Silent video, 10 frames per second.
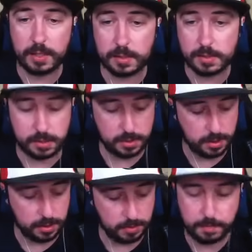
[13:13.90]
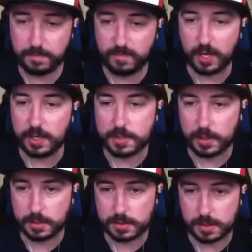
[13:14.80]
is fried today
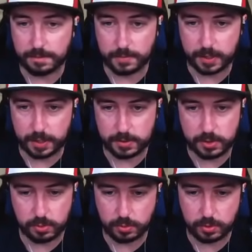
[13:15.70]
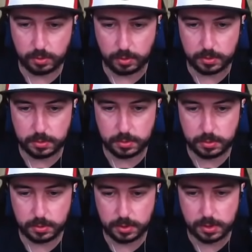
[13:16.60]
because I forgot to record
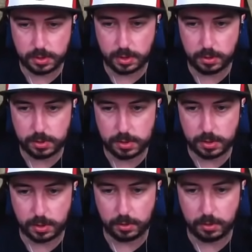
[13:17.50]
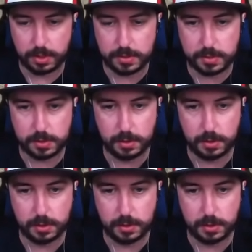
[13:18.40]
this ghost. So let's